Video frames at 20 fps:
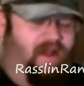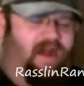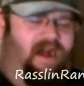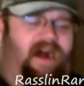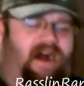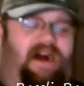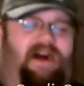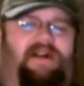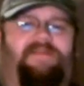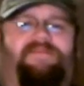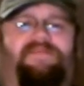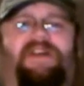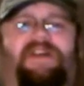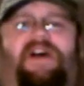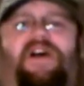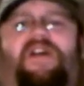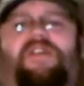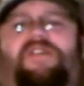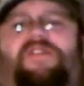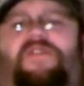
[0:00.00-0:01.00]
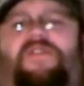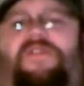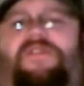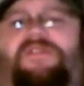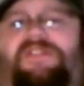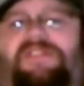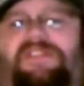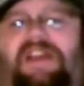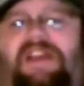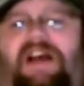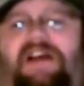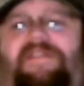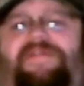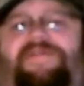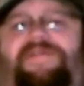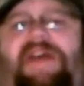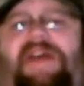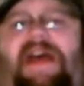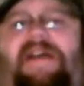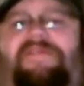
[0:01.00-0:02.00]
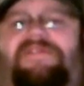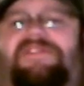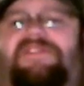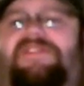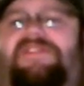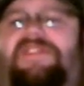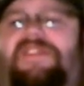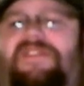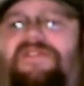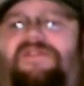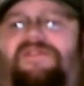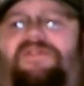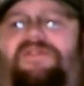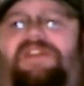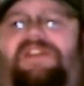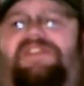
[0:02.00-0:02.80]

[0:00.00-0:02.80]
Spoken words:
The hardcore stuff, that was new.